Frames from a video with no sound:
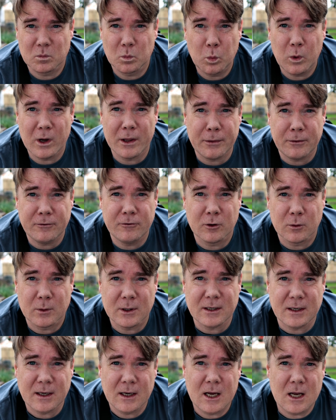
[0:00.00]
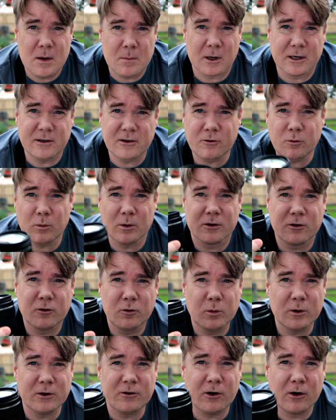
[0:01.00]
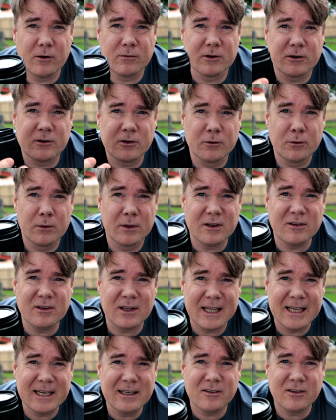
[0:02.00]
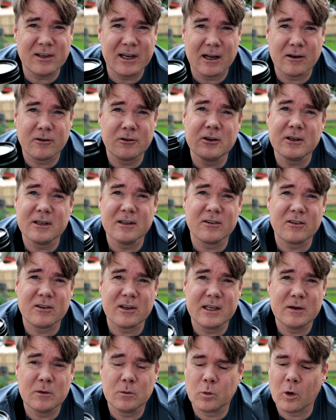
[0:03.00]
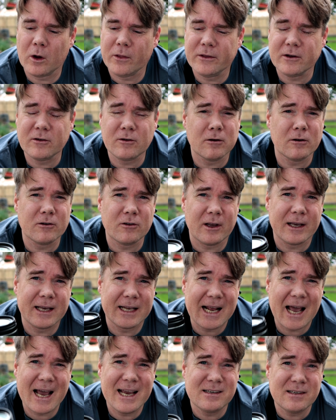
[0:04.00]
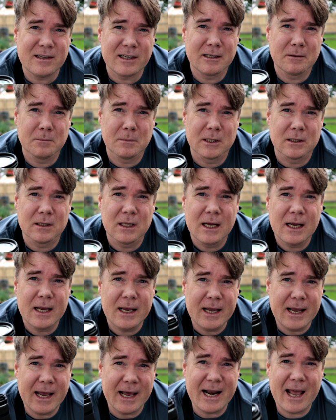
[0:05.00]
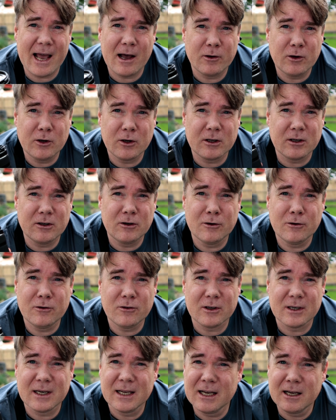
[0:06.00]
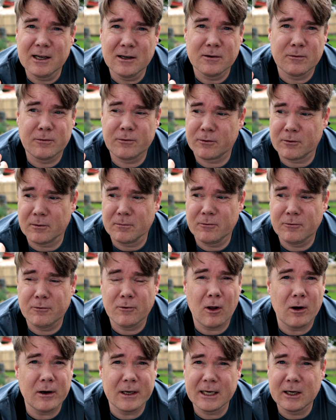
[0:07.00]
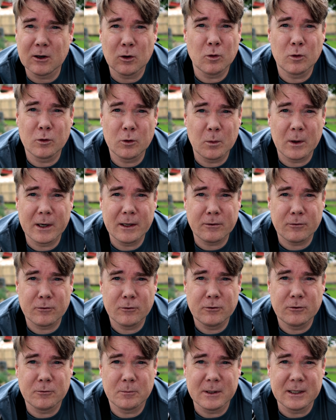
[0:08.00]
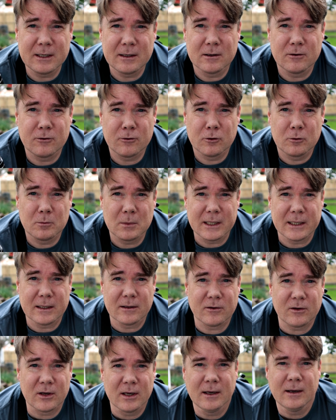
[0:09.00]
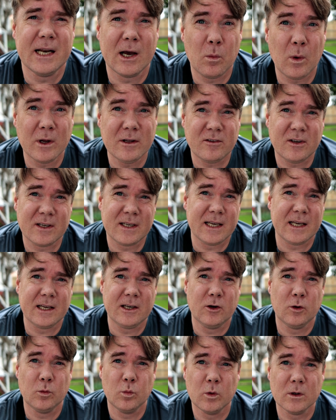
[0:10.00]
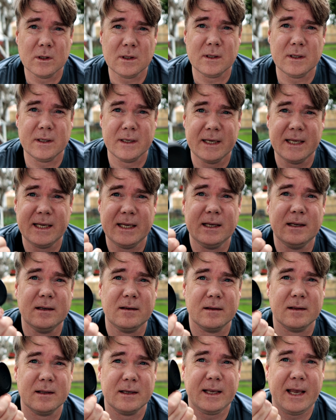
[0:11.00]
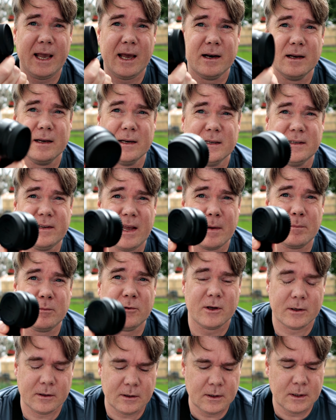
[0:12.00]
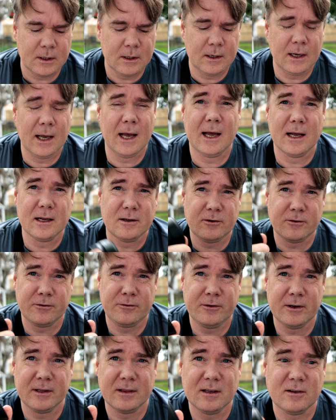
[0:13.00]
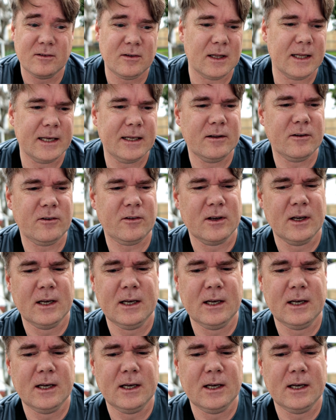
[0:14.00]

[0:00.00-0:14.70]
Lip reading: width to it, but I just want to switch over to this lens now so you can see what this looks like at 18mm and how you could use it from vlogging all the way through to being a zoom lens. Now, once again, you will need the Canon adapter to fit this lens.